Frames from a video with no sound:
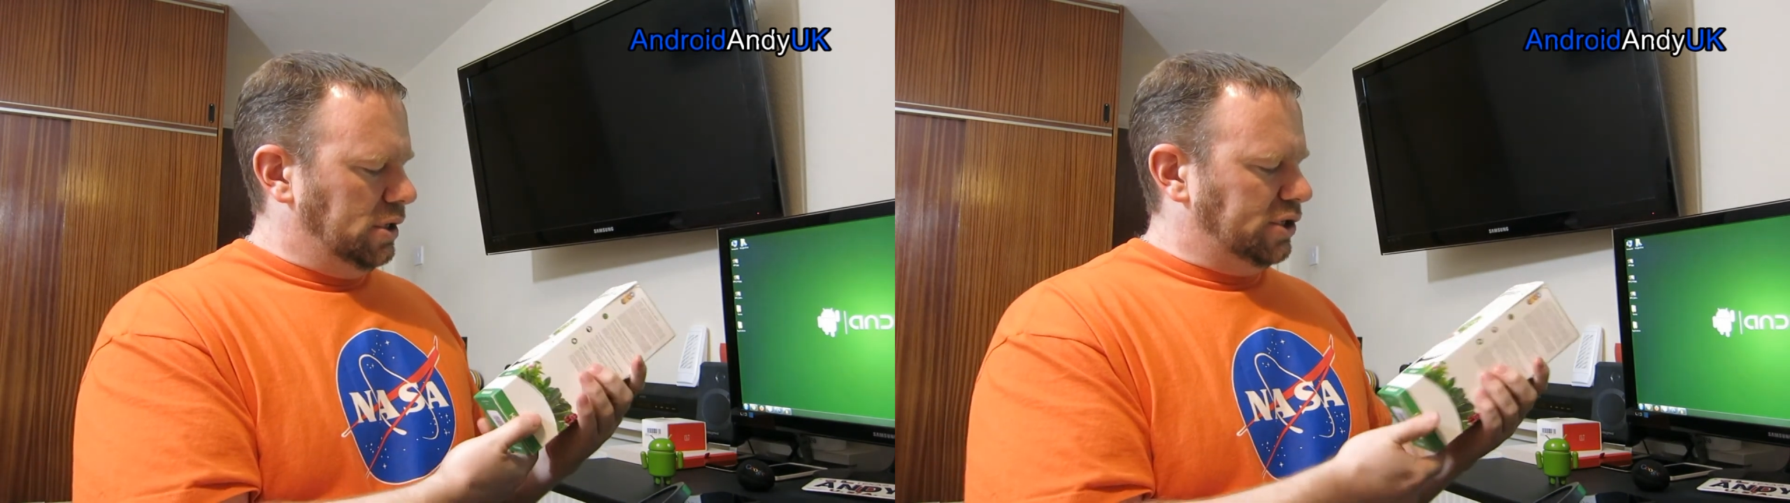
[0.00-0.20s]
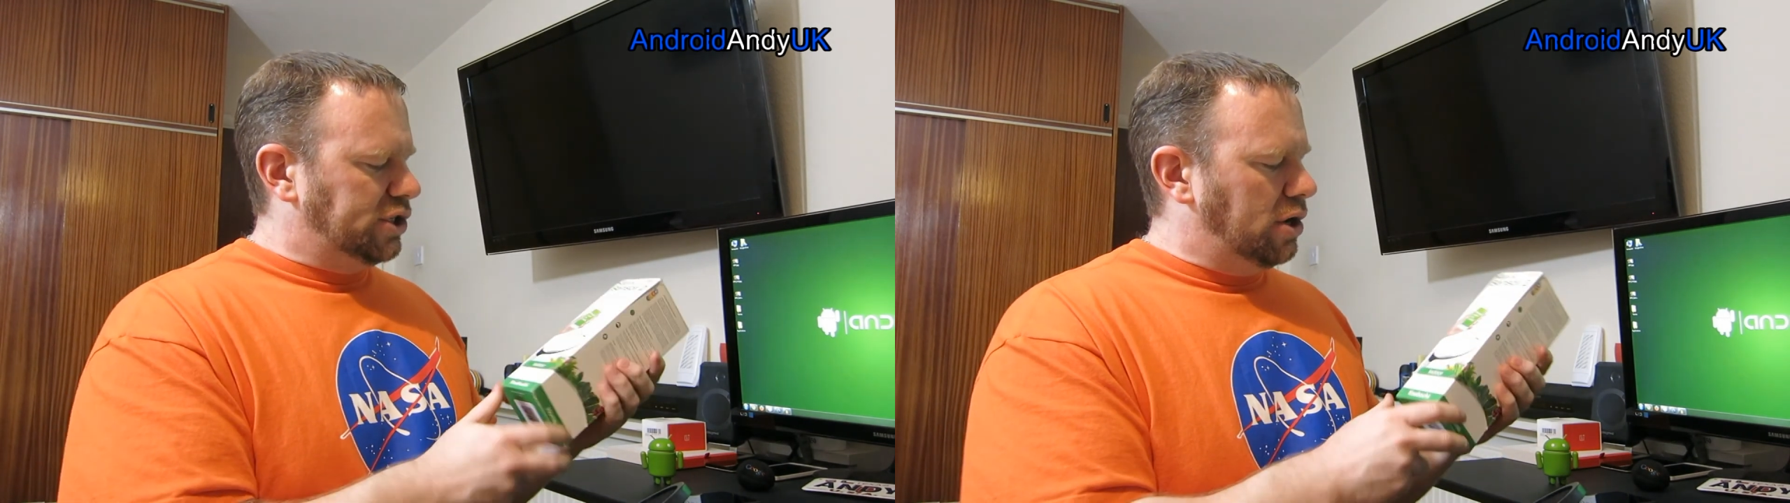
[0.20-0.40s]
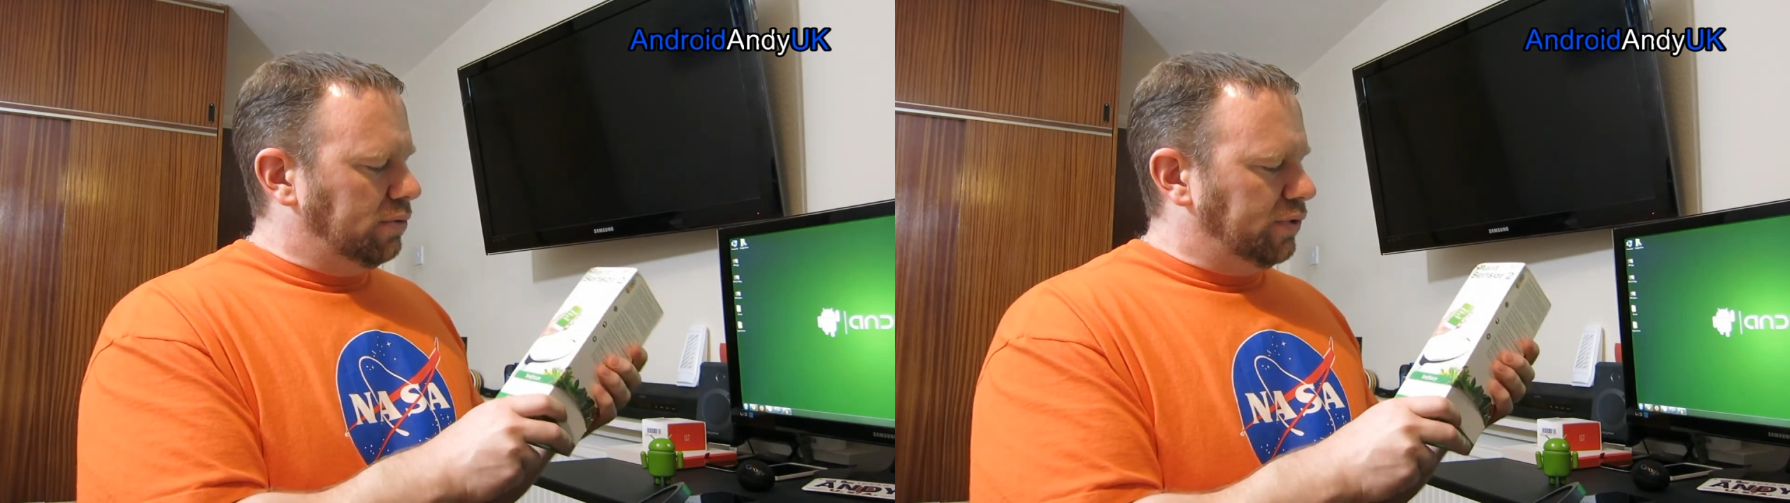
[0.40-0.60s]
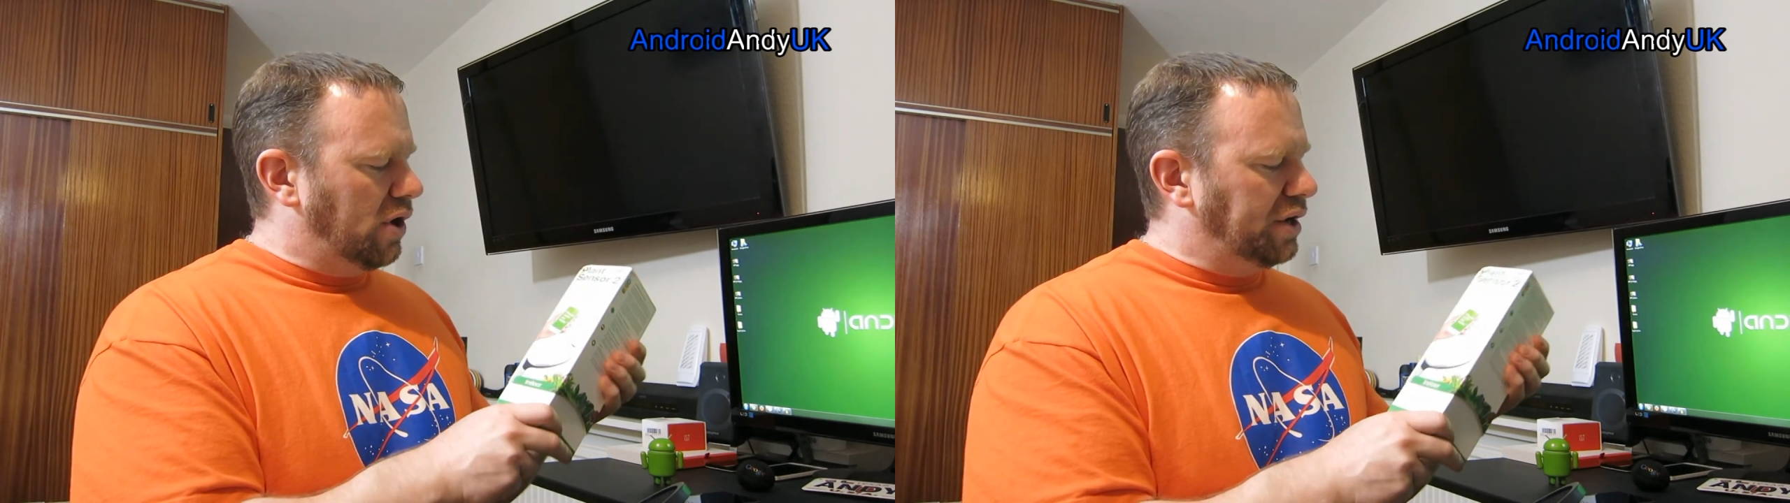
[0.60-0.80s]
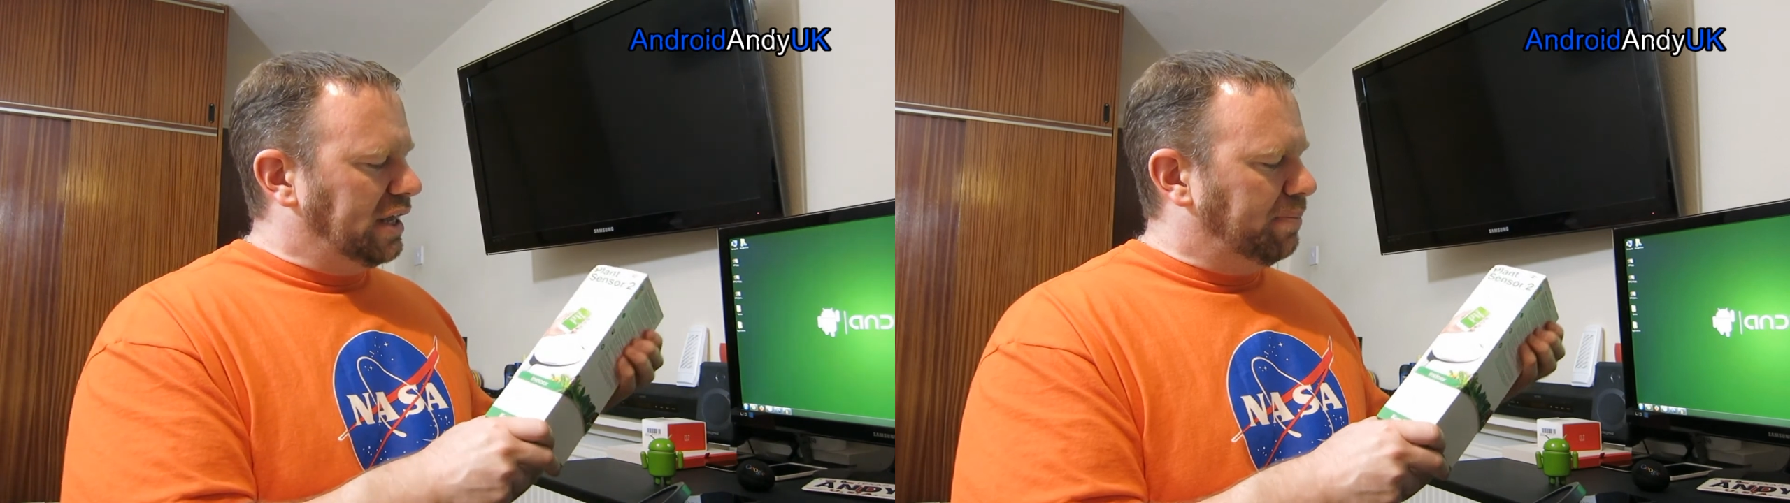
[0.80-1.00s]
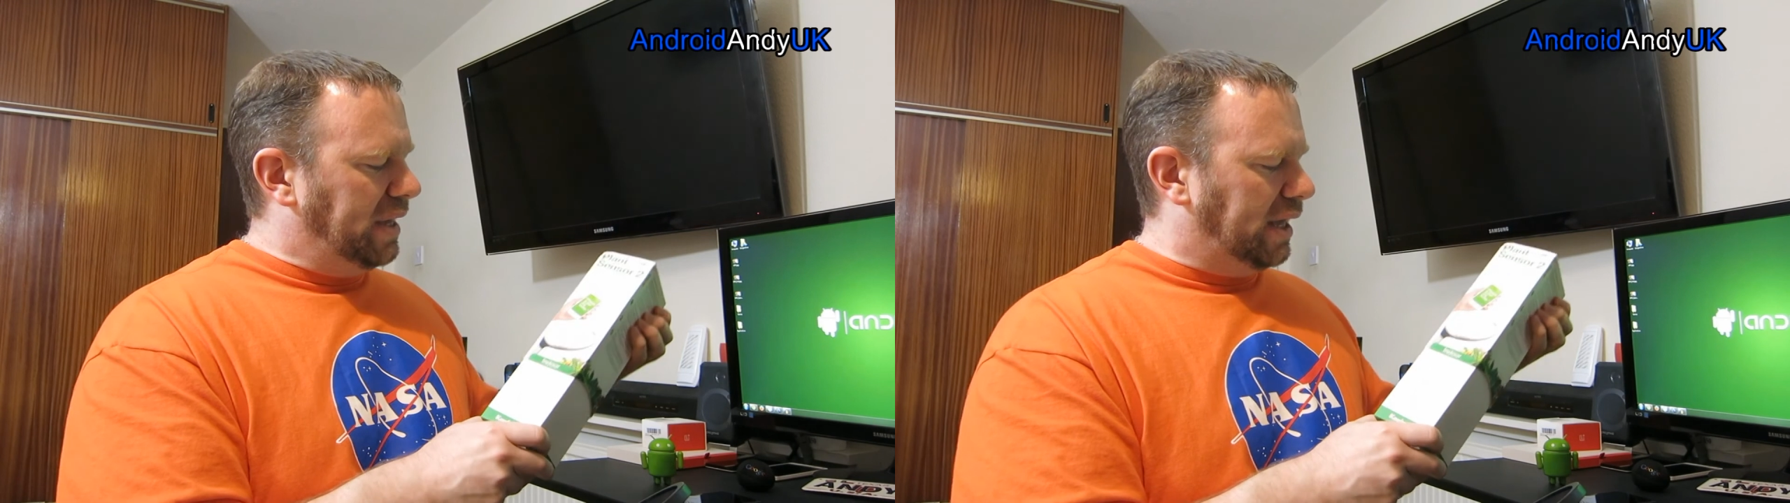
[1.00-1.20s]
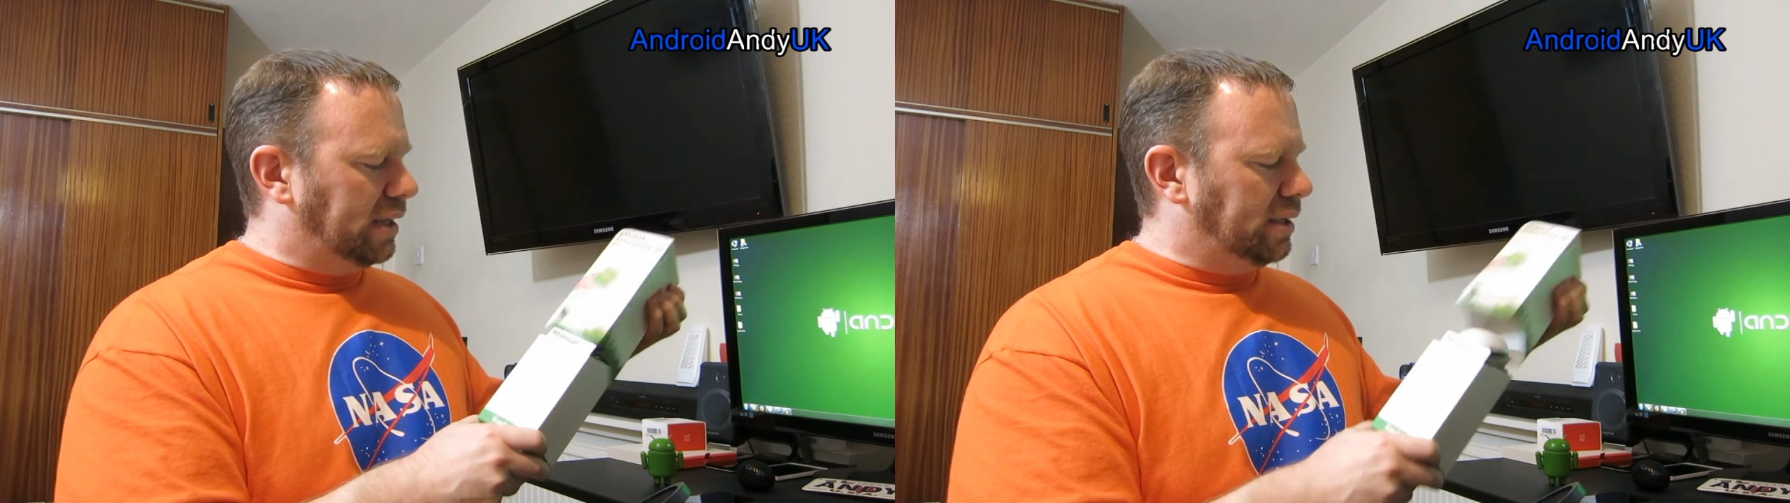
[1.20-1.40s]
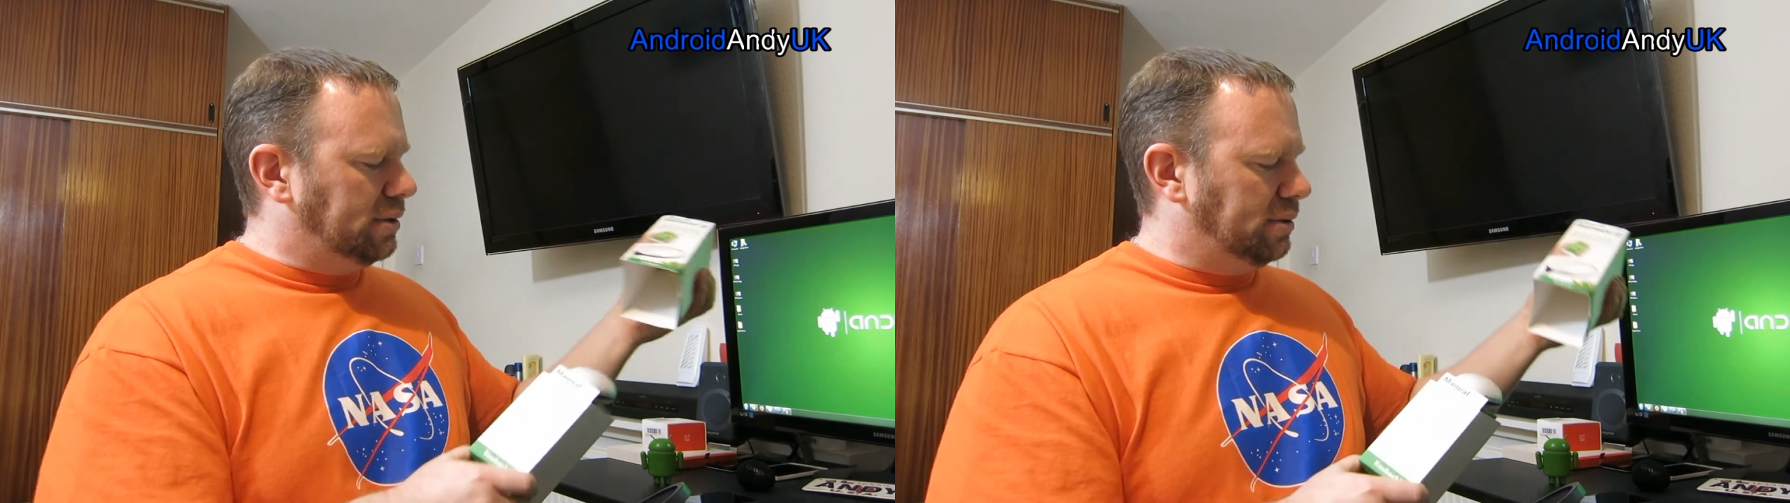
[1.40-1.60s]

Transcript: So the idea being,